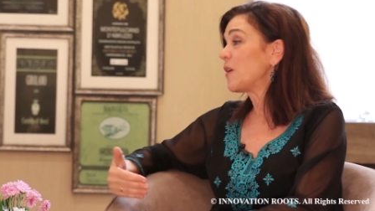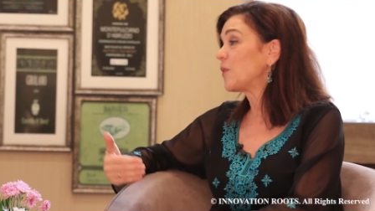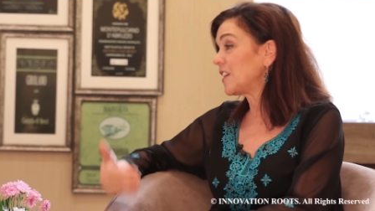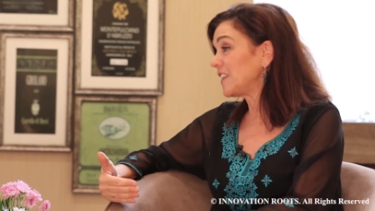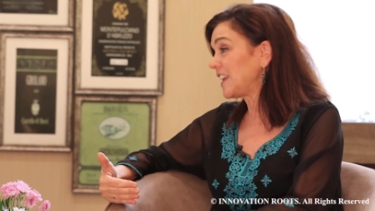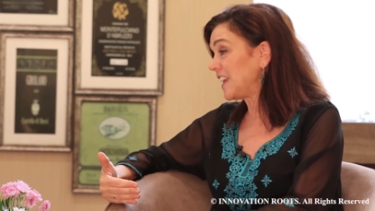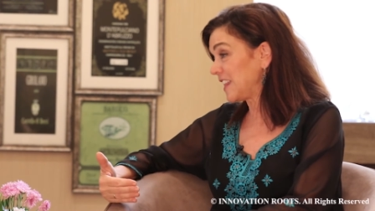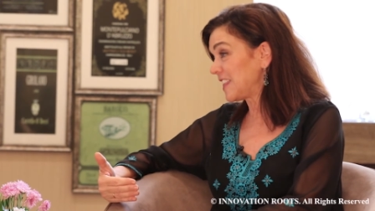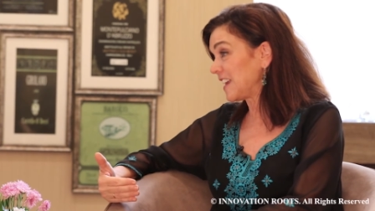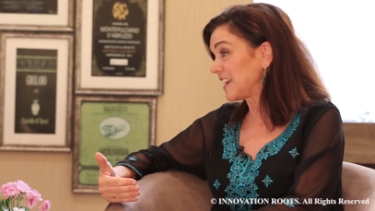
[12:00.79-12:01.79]
And one of the
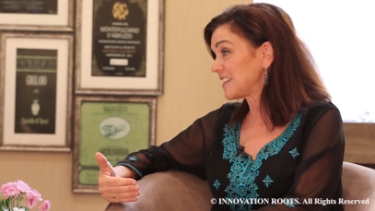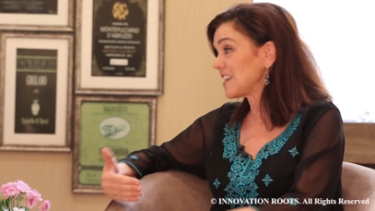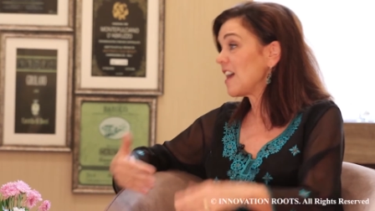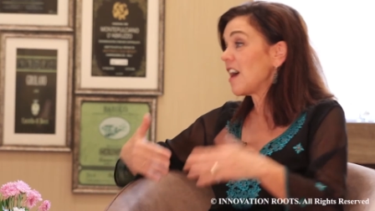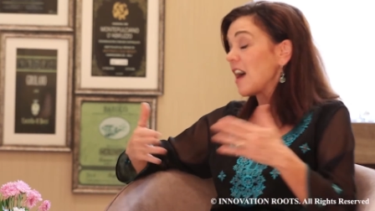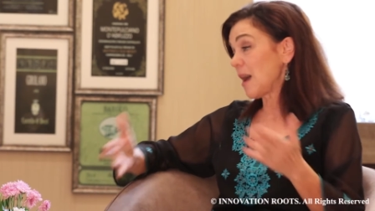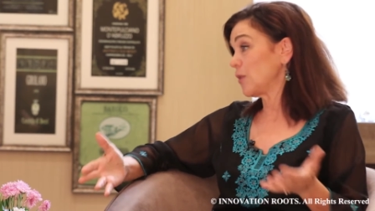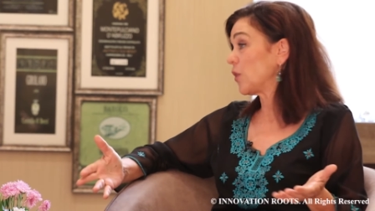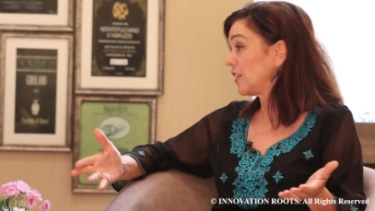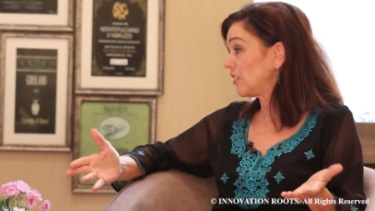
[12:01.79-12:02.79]
key things
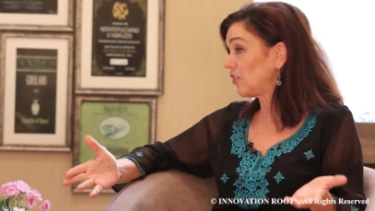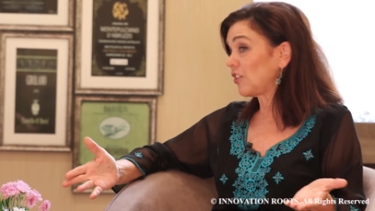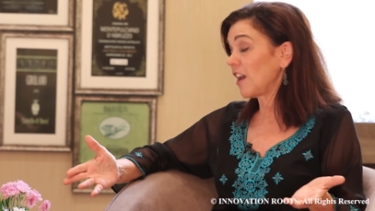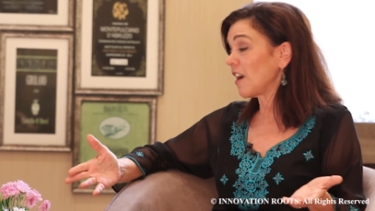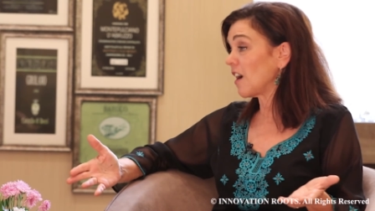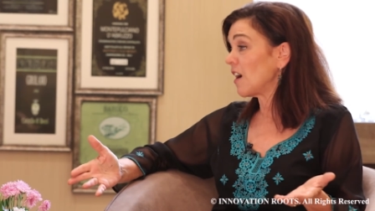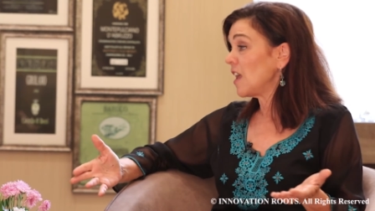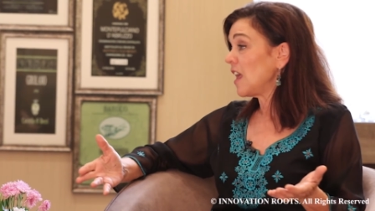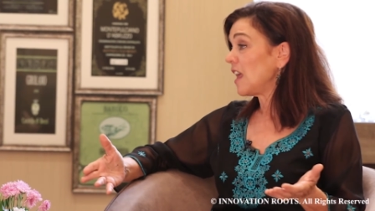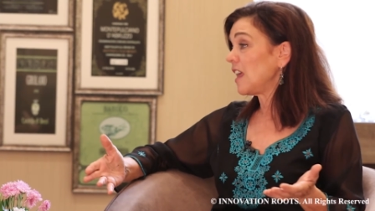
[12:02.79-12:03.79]
I'm going to share
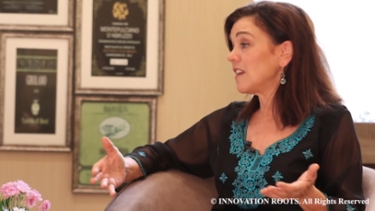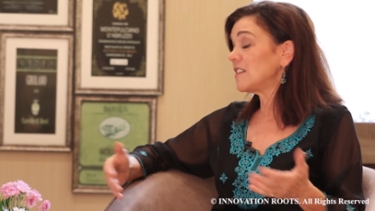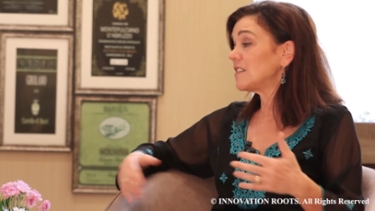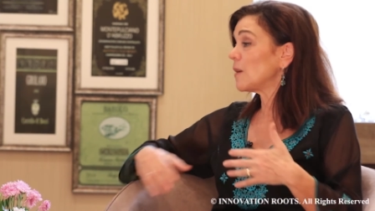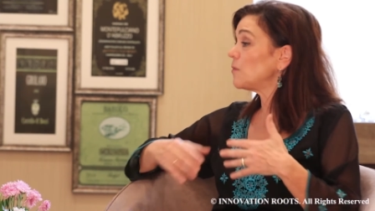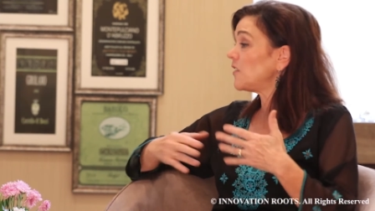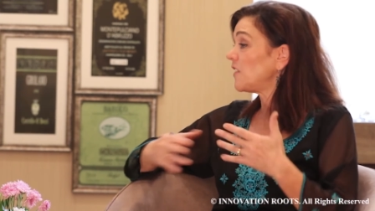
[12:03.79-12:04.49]
is some